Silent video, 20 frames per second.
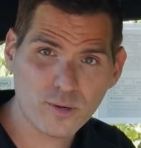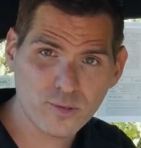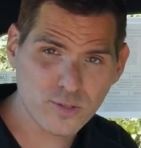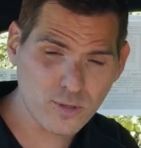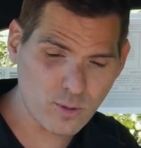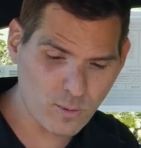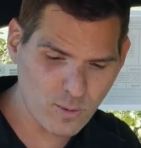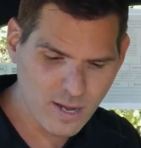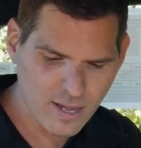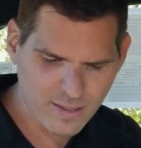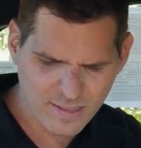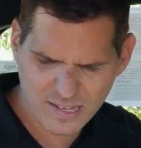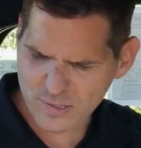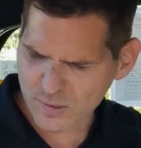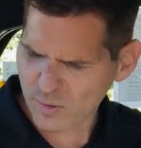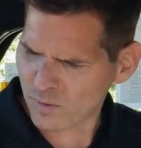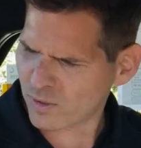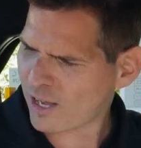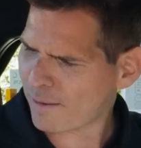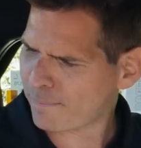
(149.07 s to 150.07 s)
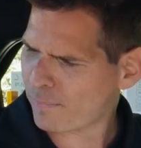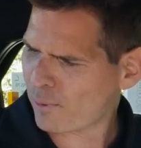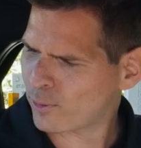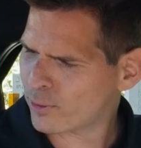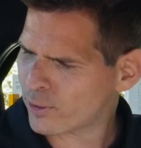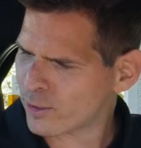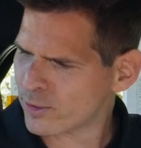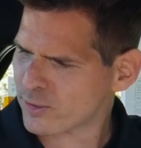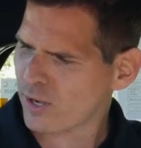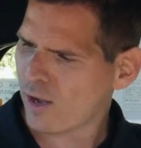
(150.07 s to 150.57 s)
So these little cup
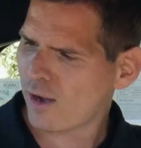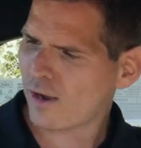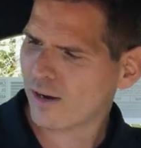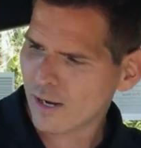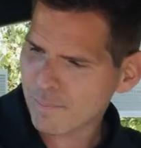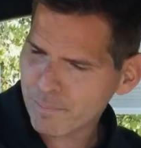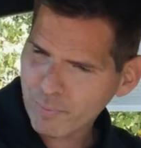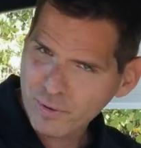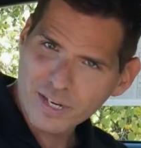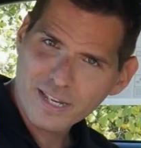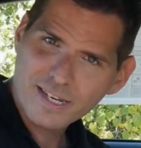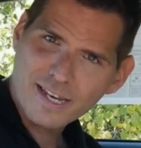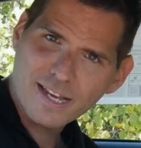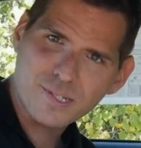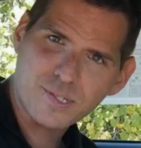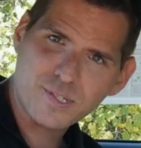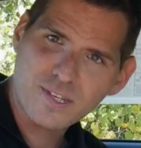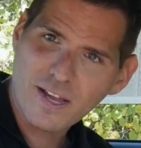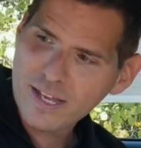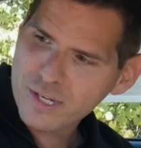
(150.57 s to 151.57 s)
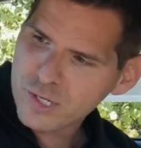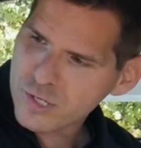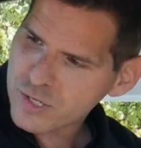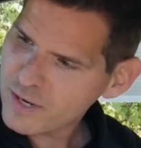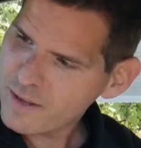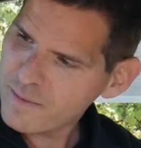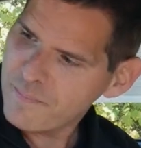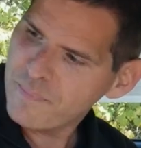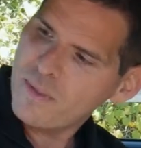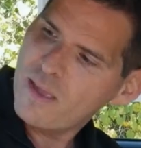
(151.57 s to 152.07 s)
holders are a pretty nice touch.
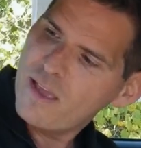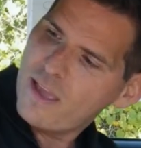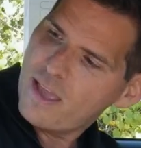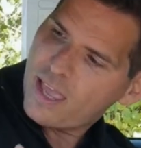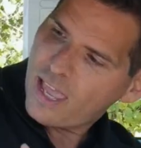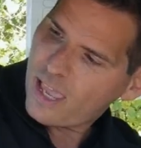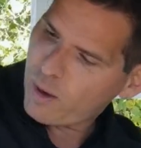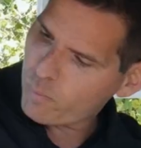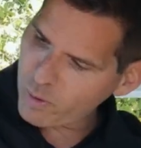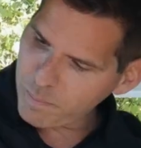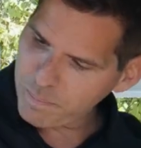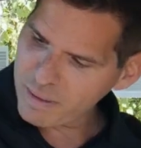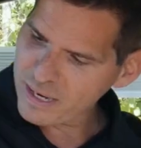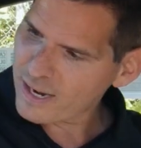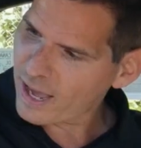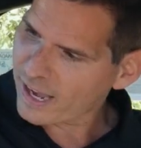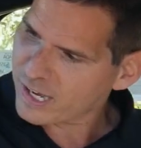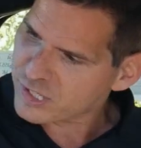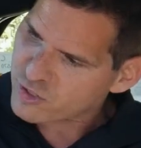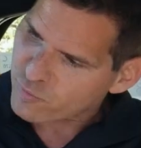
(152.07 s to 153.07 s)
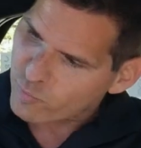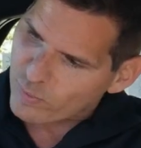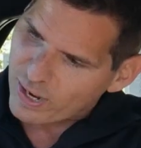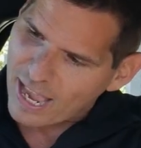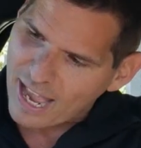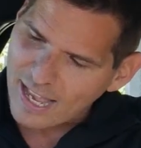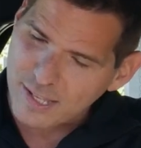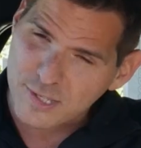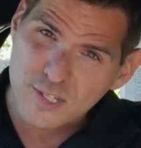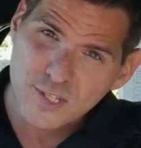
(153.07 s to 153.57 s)
It would be nice if we
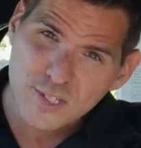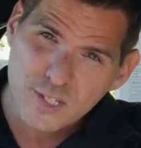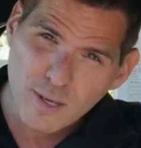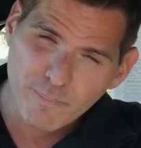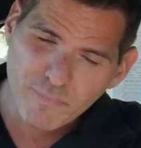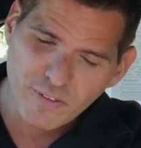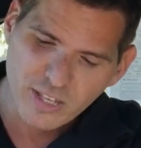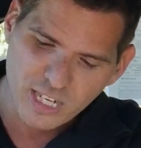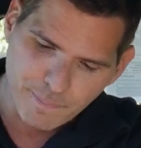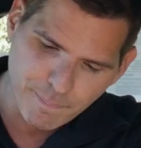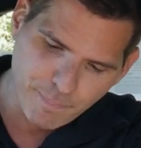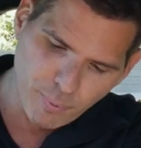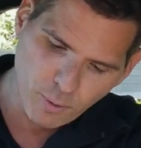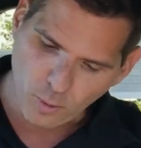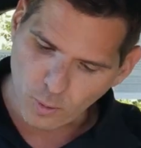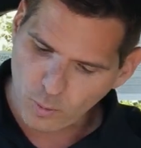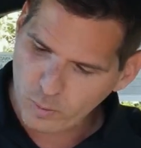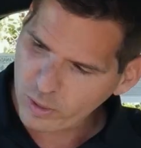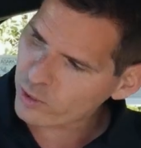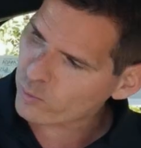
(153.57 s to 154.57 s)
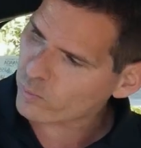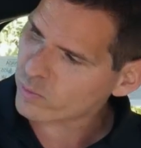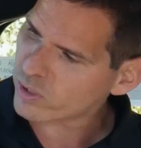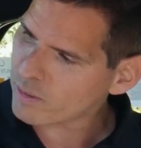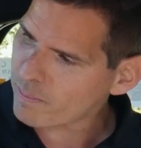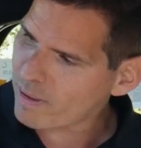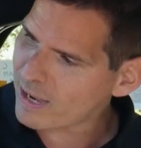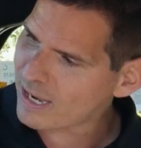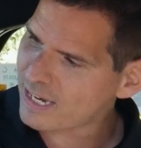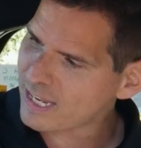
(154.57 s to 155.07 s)
had something to pull in order
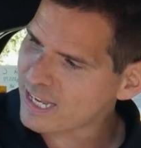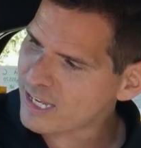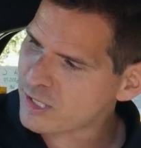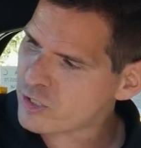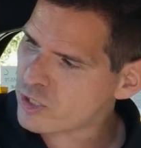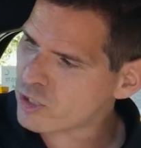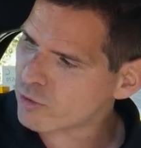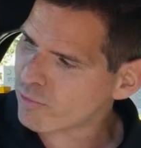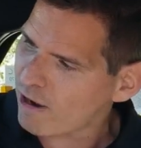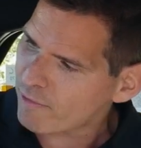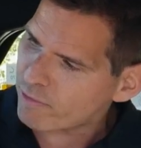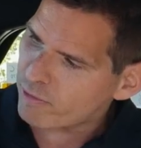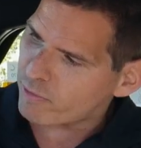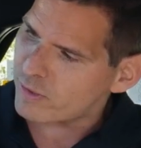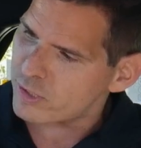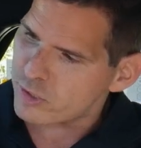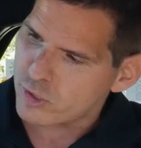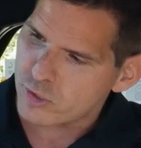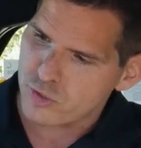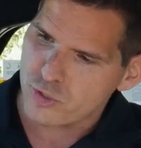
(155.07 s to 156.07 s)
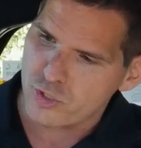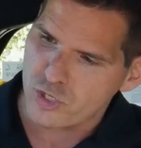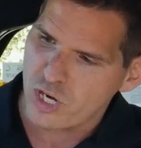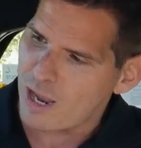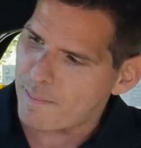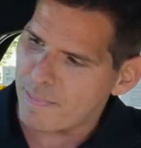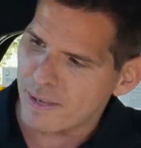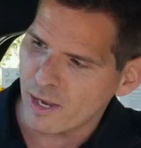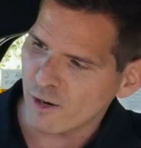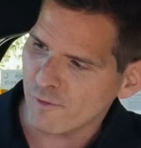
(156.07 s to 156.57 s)
to make it easier rather than just
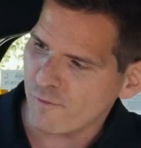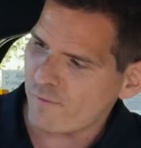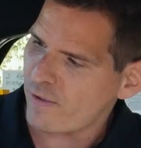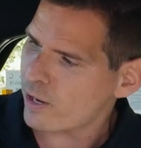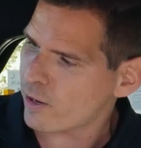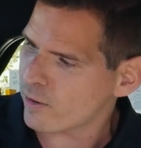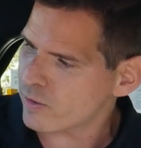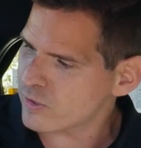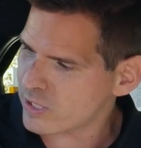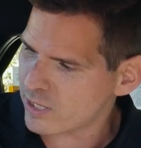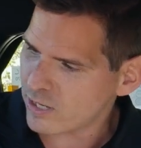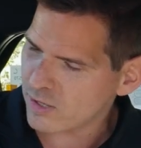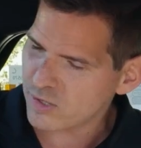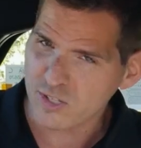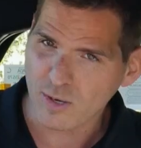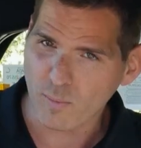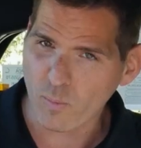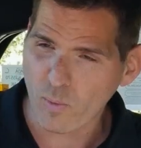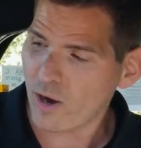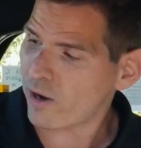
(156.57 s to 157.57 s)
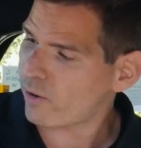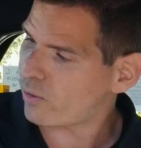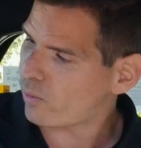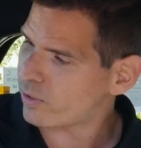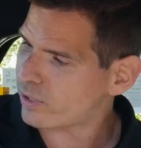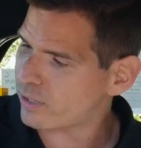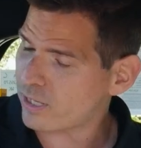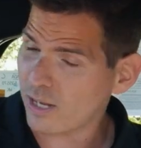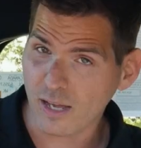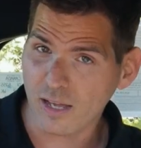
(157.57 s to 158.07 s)
jamming our fingers into somewhere in
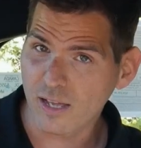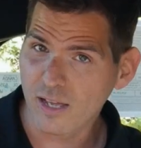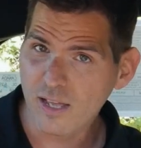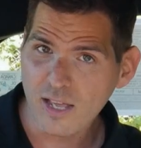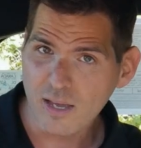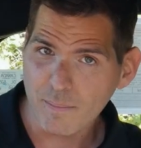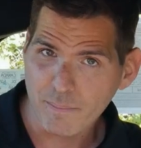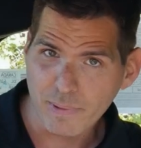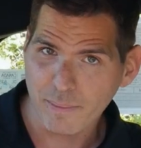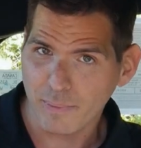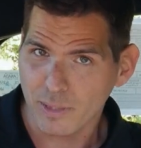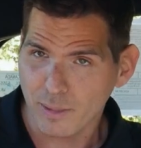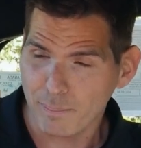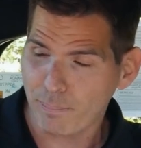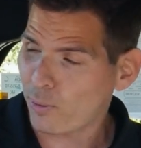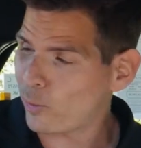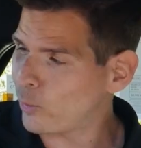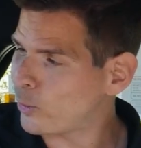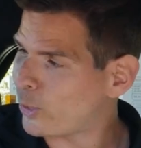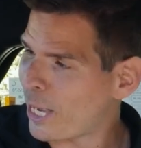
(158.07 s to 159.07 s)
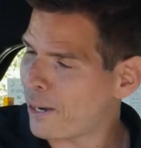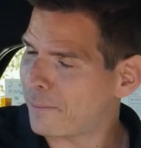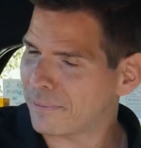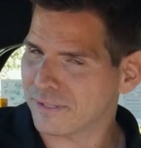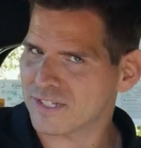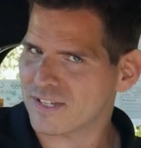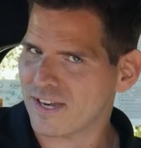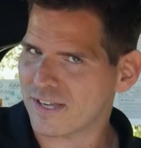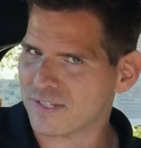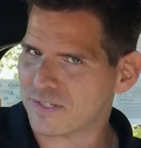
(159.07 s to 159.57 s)
order to be able to pull down
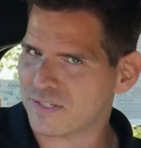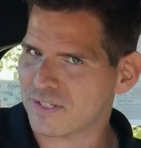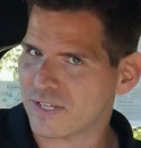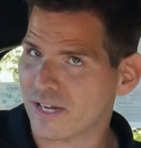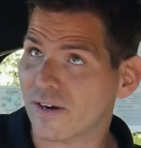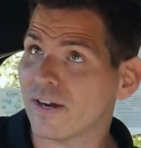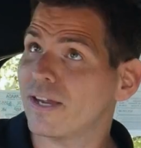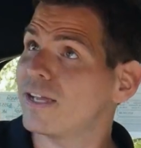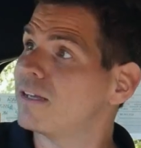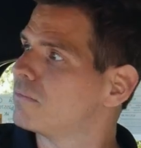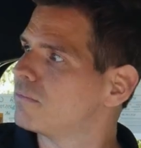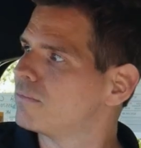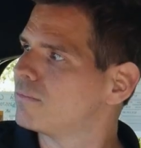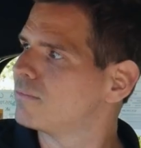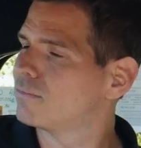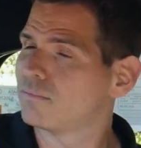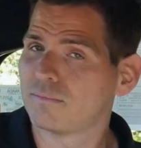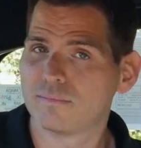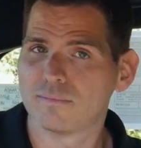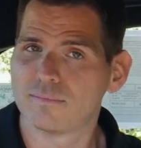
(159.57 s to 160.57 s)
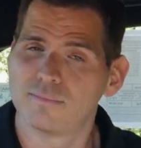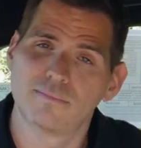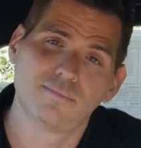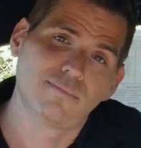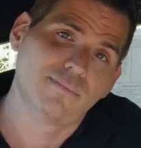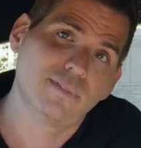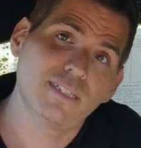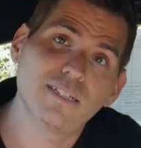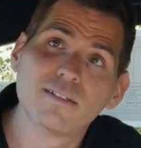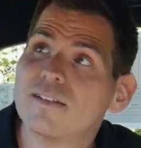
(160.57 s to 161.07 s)
as necessary.
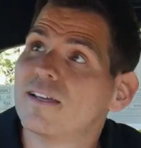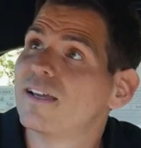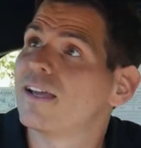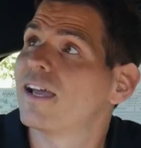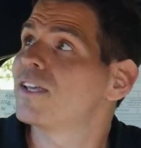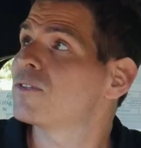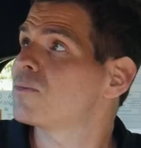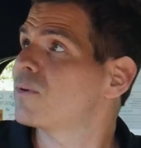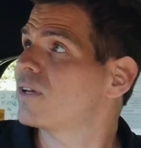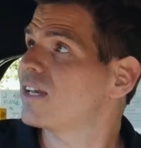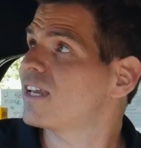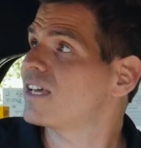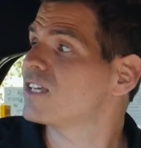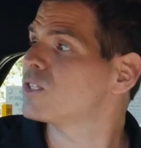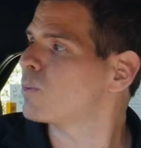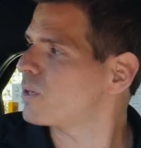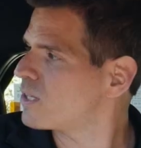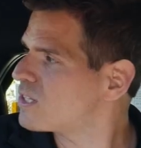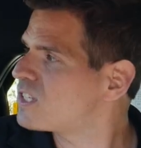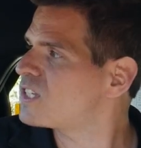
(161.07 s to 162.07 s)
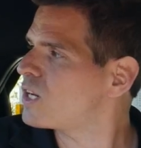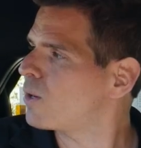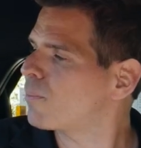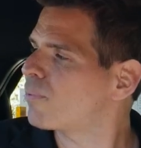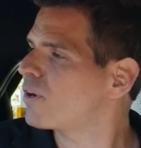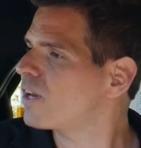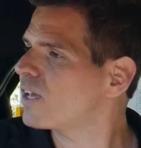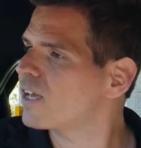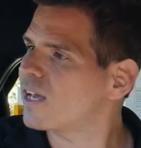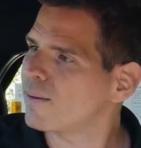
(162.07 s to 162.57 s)
Here's what it is, but it's still
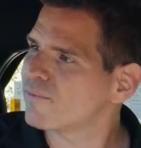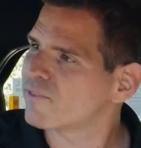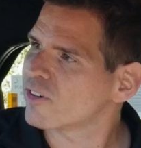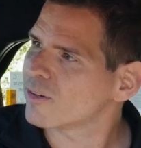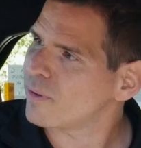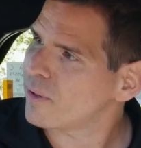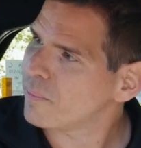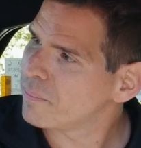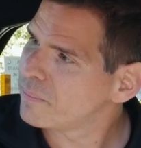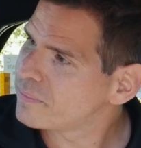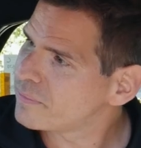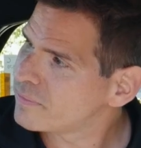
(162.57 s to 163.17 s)
pretty comfortable.